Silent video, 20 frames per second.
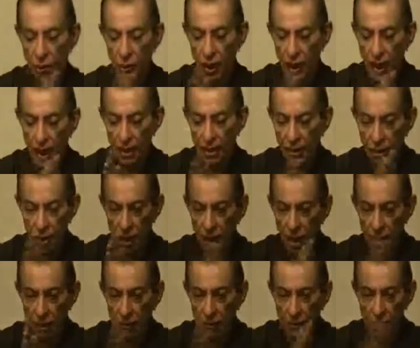your hands
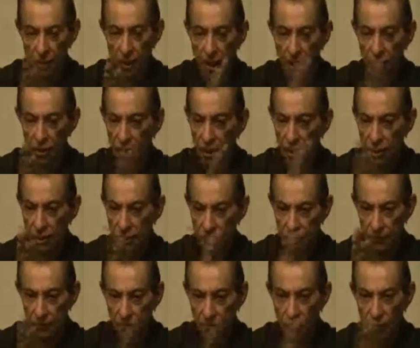here like this,
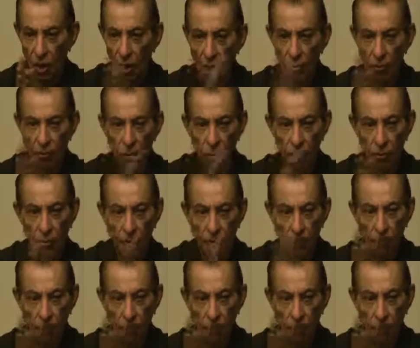all of you.